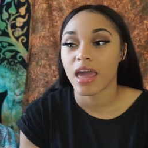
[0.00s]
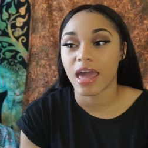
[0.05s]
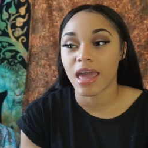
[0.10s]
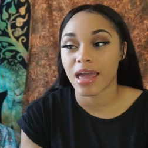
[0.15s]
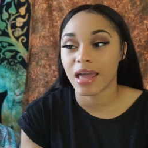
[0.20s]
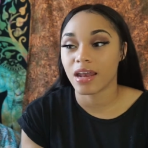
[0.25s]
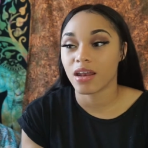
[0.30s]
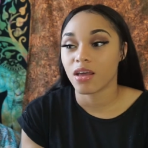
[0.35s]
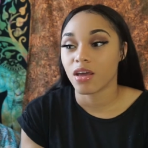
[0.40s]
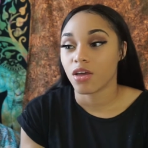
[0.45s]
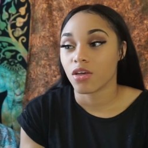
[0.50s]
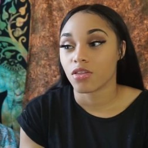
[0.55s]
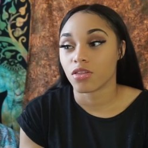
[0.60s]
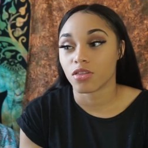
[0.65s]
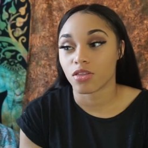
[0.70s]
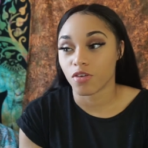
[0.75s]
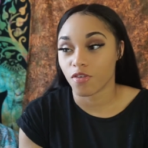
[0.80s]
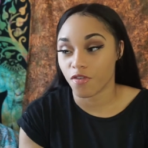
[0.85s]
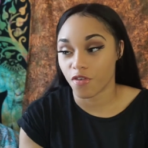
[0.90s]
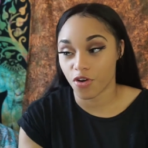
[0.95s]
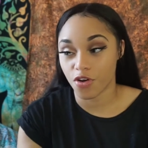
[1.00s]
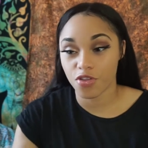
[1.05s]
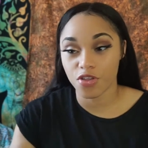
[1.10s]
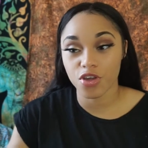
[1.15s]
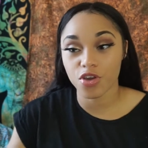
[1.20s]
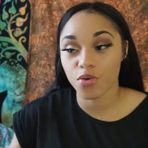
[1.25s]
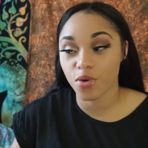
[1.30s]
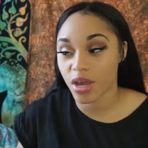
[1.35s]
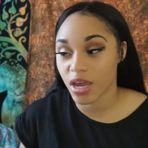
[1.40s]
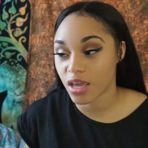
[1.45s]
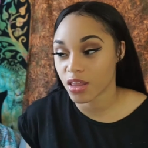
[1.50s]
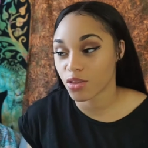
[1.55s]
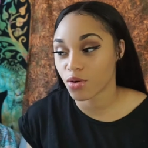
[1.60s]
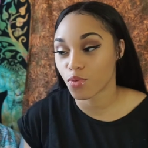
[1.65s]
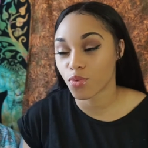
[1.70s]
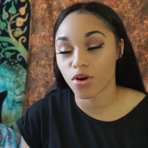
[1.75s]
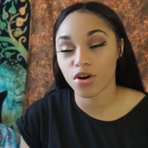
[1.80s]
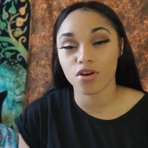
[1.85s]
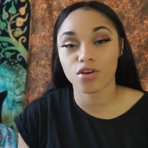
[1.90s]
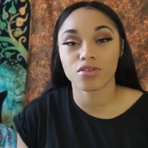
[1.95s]
And the further you get in
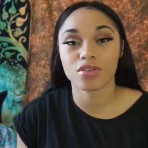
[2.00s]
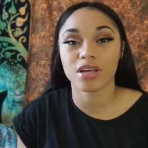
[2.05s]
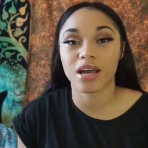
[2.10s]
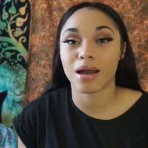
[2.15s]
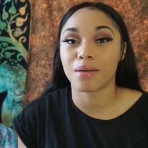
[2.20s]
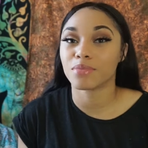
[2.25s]
the world,